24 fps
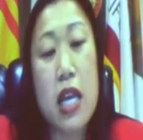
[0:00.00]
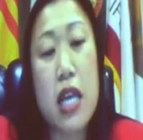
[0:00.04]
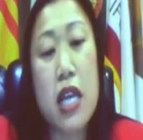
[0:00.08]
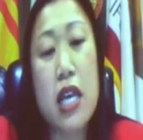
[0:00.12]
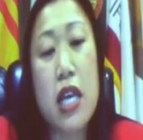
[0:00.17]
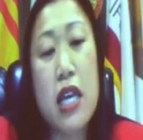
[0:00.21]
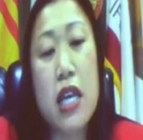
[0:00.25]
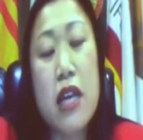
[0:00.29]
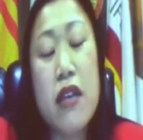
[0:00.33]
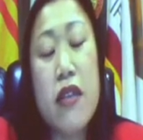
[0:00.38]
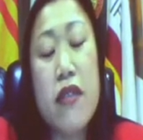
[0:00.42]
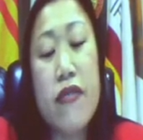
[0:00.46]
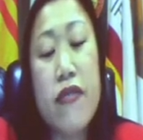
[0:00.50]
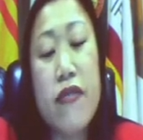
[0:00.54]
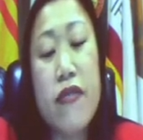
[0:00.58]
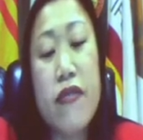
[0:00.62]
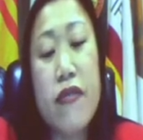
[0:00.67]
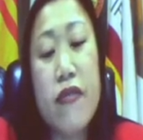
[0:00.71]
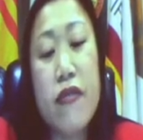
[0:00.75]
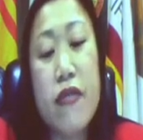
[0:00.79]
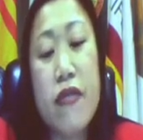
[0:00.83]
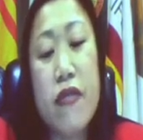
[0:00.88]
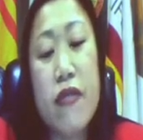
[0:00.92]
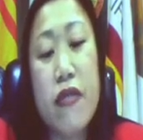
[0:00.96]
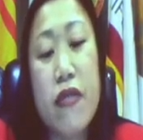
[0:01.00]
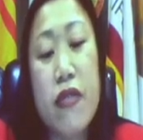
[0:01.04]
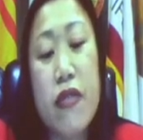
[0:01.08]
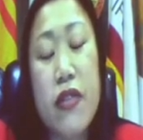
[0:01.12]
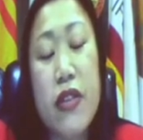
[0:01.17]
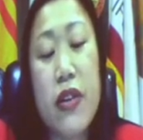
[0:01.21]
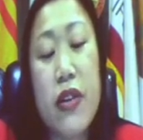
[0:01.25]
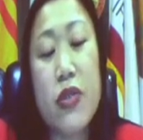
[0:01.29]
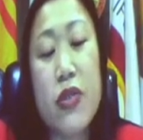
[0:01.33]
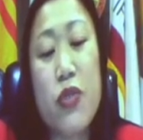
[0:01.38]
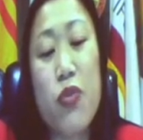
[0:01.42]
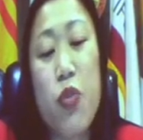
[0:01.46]
If
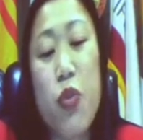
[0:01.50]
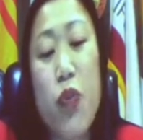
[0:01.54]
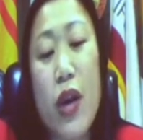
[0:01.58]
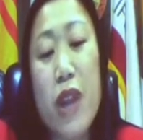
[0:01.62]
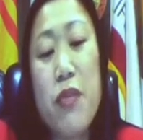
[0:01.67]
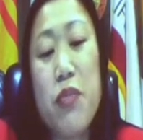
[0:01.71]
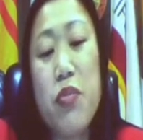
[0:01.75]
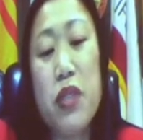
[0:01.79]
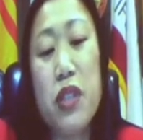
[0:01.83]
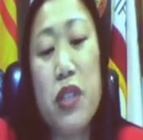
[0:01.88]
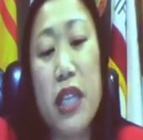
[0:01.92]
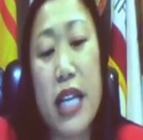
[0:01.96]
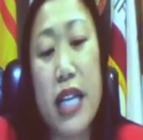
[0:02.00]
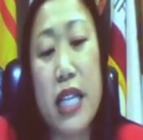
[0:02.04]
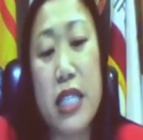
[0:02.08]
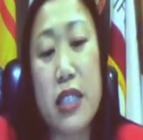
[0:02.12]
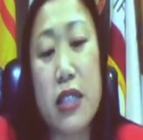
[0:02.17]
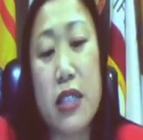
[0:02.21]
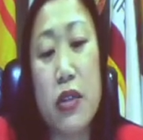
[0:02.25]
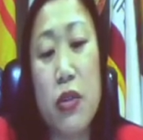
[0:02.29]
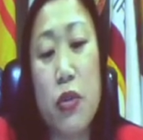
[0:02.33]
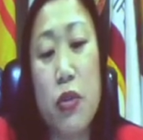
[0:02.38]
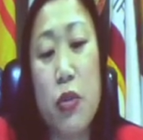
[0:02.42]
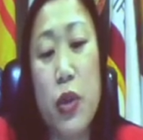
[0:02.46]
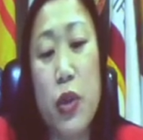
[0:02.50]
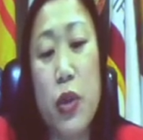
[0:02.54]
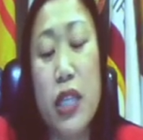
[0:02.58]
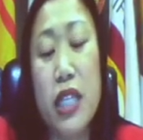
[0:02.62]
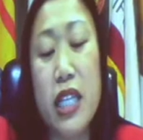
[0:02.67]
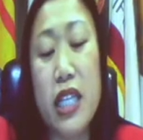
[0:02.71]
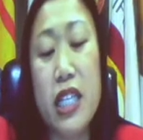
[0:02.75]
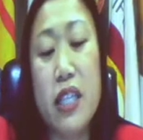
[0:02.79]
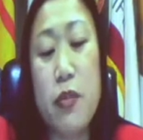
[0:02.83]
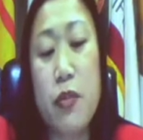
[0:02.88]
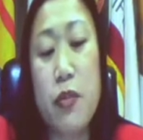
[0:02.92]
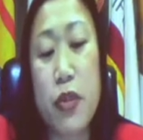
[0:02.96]
there's one place we
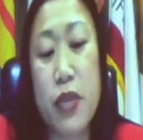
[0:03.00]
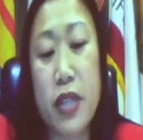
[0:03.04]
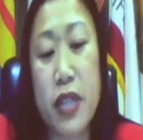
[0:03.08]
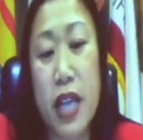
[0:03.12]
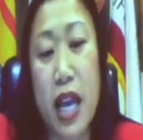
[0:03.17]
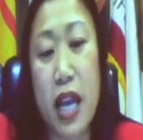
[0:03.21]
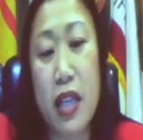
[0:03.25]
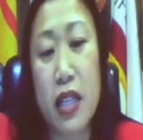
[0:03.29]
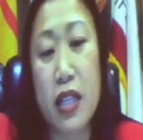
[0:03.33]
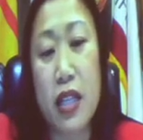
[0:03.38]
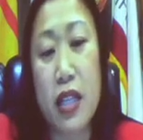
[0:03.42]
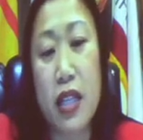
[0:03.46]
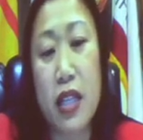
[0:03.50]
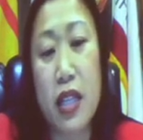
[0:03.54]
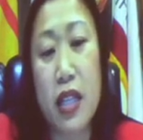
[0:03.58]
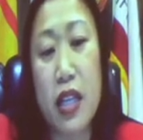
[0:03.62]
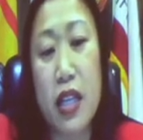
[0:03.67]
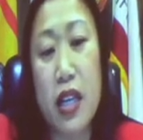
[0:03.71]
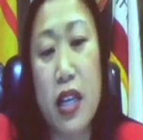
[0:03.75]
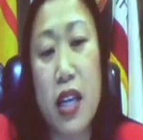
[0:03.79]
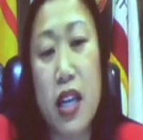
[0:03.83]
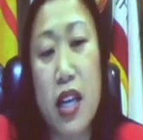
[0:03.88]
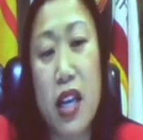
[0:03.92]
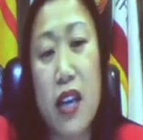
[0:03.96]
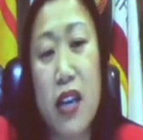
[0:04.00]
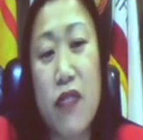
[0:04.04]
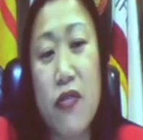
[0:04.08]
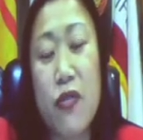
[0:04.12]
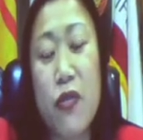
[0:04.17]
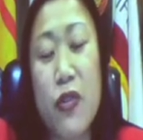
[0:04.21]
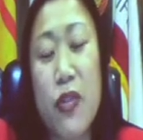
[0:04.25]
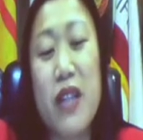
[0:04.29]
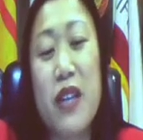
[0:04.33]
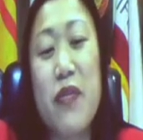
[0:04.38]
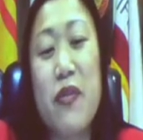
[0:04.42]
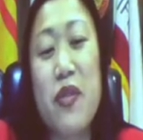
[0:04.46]
need to protect
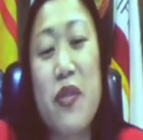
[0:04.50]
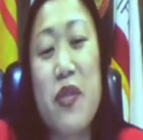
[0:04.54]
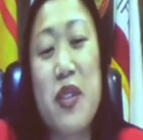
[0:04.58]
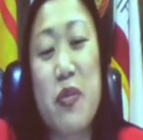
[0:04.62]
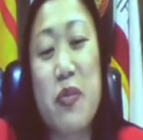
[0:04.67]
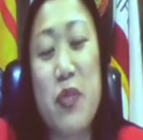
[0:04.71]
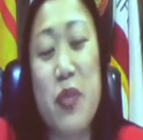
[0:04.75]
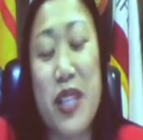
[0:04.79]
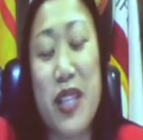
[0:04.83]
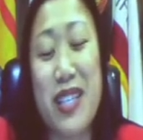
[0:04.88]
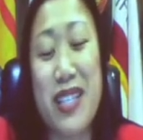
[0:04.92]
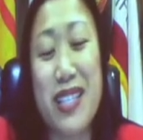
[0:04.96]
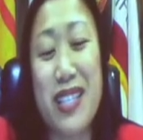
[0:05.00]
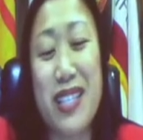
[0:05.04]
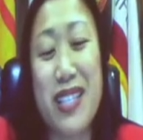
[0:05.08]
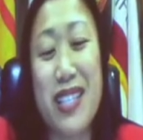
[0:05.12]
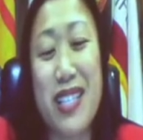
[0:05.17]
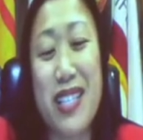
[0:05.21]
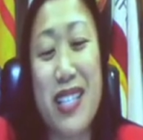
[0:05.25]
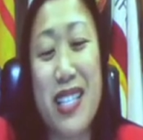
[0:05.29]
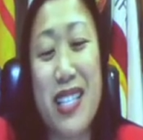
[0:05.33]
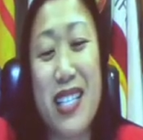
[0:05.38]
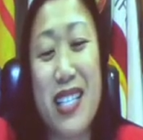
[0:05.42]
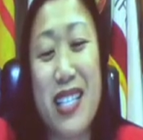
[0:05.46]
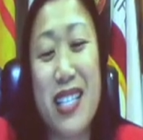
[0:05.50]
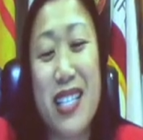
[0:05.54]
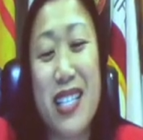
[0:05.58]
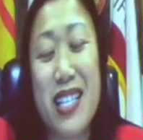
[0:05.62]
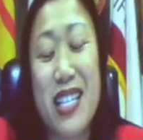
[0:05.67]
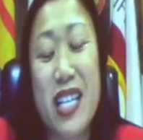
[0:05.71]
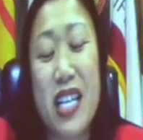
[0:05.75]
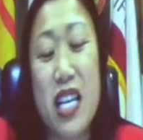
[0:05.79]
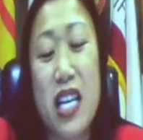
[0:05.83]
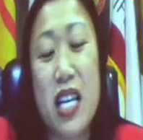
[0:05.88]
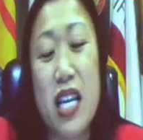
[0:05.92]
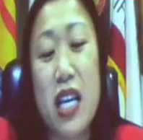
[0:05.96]
freedom of speech,
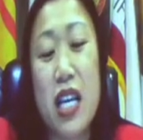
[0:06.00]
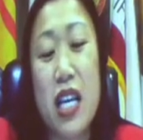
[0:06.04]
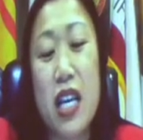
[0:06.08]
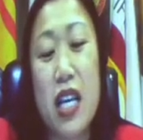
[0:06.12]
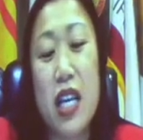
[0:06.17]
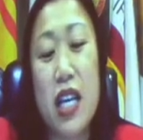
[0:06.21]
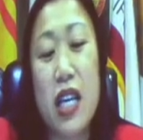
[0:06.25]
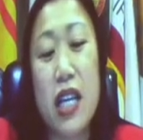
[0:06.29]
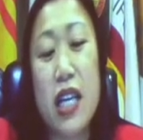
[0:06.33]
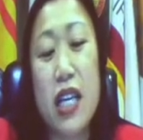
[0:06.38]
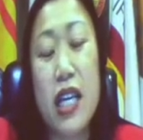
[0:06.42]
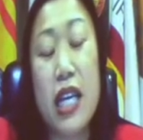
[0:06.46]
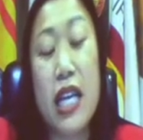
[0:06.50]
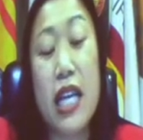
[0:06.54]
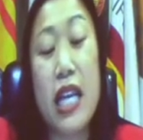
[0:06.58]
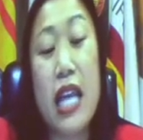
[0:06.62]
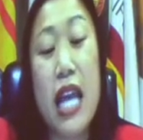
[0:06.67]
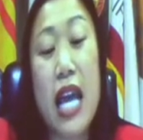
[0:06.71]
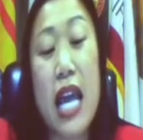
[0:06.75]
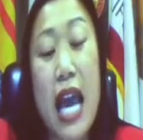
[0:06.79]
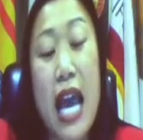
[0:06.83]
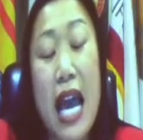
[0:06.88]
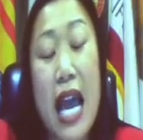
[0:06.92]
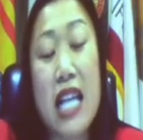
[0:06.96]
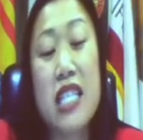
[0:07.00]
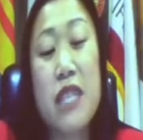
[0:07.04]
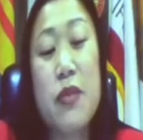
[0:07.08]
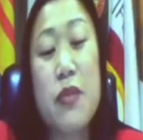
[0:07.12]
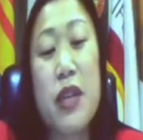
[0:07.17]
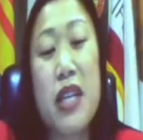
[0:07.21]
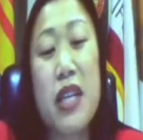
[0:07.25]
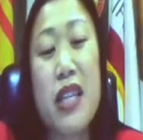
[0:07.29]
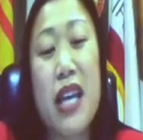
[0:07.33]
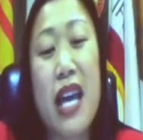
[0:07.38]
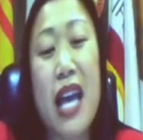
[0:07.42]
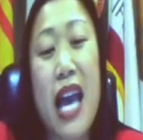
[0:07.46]
it has to
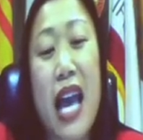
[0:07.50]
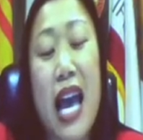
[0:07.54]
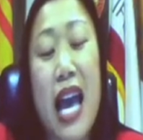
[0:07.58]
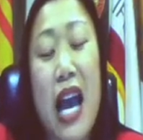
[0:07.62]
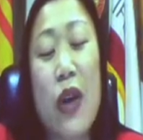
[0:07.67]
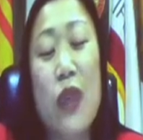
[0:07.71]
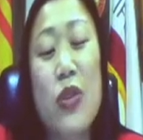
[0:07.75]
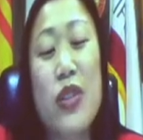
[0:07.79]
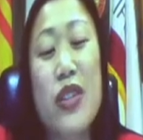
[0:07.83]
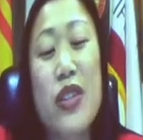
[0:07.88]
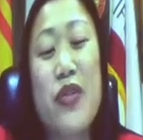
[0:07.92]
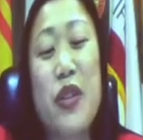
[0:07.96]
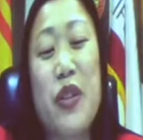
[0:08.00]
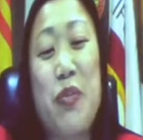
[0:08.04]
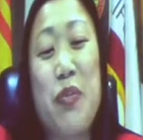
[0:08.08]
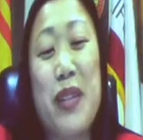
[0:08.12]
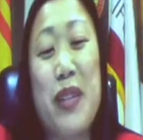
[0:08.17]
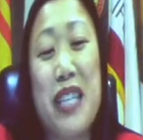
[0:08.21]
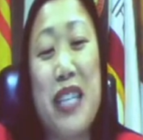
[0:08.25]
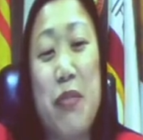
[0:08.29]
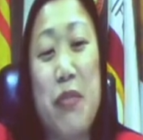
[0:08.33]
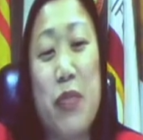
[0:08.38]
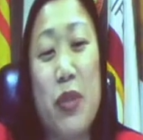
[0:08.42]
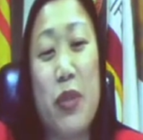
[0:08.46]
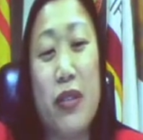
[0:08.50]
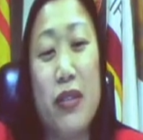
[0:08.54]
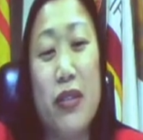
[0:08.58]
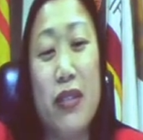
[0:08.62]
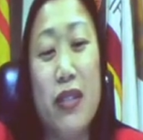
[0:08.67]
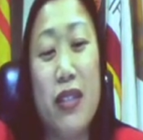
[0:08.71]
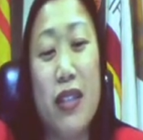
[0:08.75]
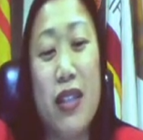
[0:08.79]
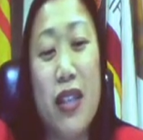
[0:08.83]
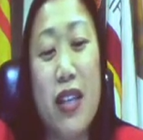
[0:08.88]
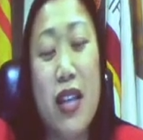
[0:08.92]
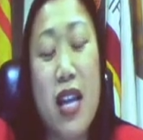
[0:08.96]
be in the House of the People.
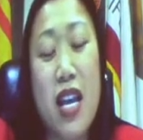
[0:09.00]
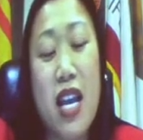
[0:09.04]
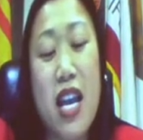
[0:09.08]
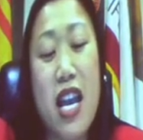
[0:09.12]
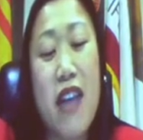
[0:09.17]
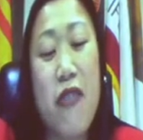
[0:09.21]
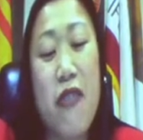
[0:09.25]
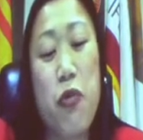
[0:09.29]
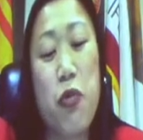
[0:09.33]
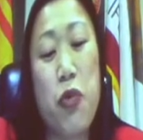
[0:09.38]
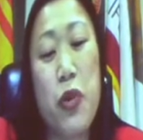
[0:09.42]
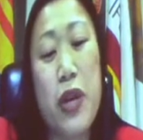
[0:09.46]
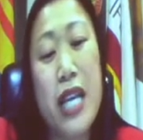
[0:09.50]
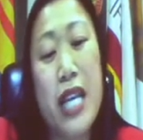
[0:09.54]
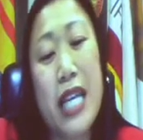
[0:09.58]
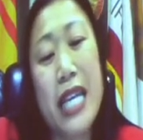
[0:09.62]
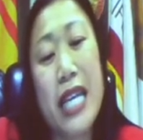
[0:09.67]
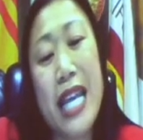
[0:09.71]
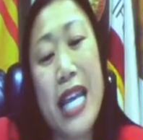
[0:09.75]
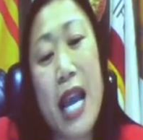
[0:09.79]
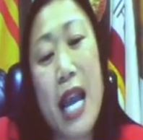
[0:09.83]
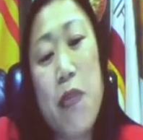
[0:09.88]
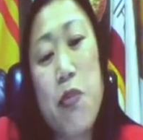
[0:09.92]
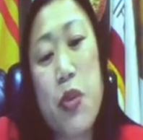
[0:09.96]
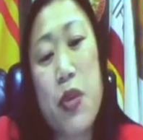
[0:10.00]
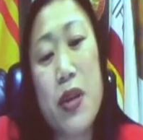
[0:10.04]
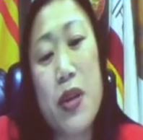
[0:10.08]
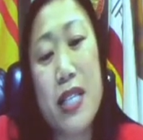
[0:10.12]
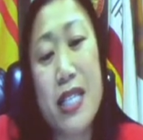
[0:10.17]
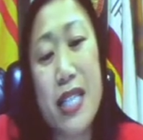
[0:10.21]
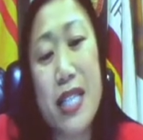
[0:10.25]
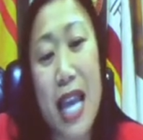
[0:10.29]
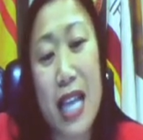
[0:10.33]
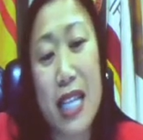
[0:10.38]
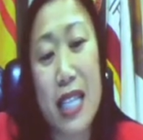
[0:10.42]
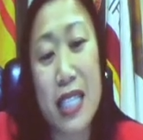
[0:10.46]
If we can't
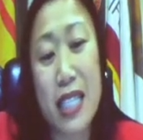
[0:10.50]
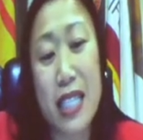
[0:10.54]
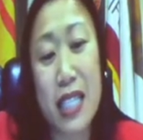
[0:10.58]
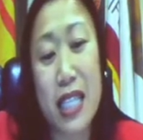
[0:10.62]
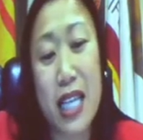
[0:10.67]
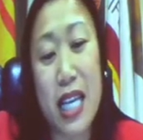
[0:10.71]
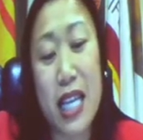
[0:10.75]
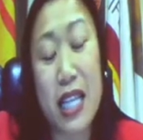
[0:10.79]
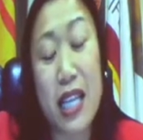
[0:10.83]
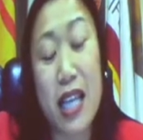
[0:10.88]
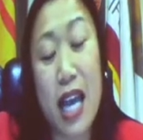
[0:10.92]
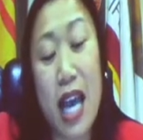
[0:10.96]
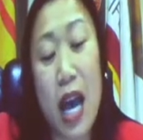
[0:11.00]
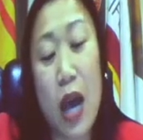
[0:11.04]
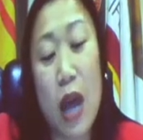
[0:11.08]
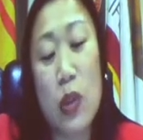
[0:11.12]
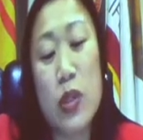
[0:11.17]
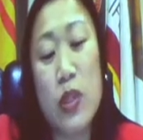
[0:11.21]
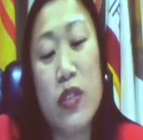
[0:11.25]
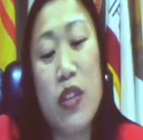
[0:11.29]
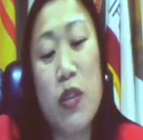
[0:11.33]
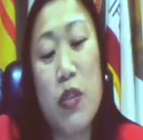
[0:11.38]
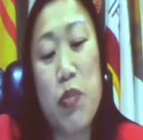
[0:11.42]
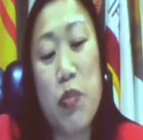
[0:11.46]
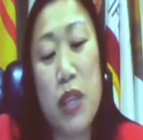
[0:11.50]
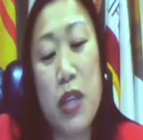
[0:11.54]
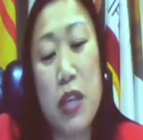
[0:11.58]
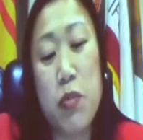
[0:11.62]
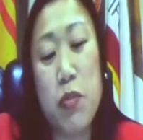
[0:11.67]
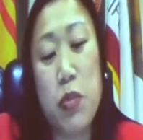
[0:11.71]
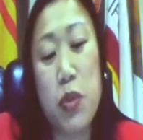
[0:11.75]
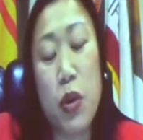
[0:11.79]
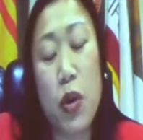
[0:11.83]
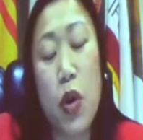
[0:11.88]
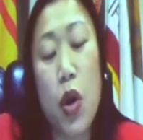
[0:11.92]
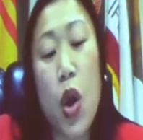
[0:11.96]
protect it in the House of the
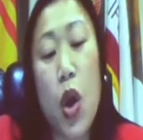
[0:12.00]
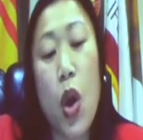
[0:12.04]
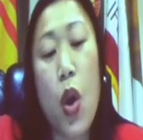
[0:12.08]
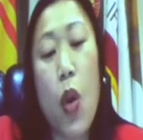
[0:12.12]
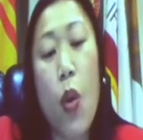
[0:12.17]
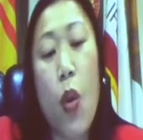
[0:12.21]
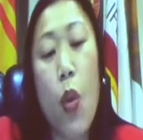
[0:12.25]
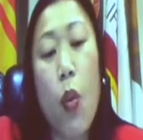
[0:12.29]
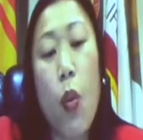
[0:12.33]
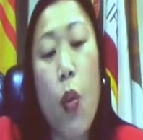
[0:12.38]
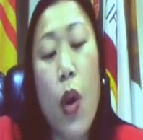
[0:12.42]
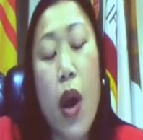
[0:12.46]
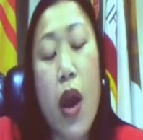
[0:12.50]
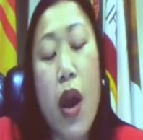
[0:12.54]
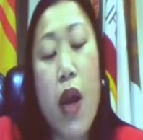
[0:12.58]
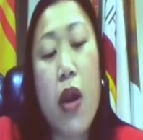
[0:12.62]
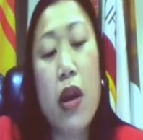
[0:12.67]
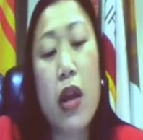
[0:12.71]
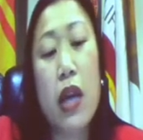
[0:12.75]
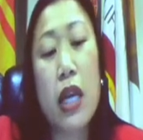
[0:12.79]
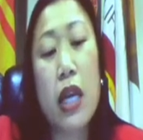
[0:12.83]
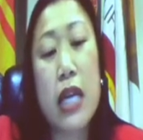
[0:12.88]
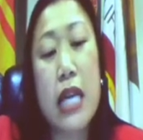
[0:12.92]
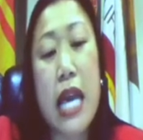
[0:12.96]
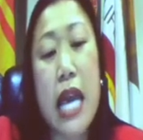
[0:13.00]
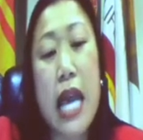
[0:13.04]
People, where can